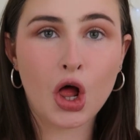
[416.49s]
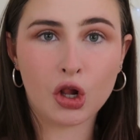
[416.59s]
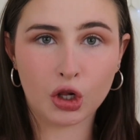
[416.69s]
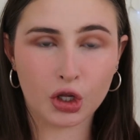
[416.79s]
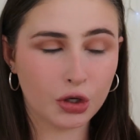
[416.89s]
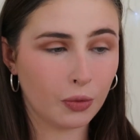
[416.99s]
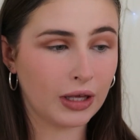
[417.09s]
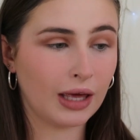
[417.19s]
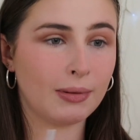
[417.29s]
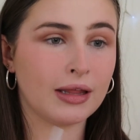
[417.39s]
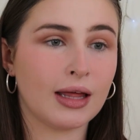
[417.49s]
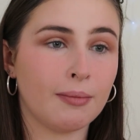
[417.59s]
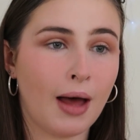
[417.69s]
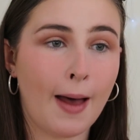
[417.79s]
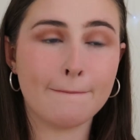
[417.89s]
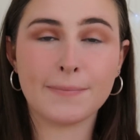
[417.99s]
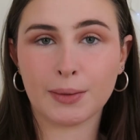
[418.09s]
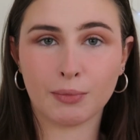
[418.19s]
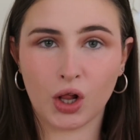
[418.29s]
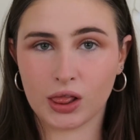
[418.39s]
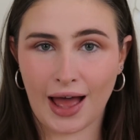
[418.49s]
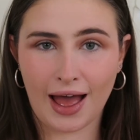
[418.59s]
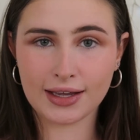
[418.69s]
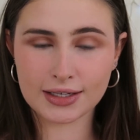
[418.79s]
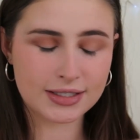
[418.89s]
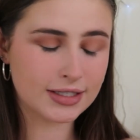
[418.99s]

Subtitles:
look we're keeping them a bit more light.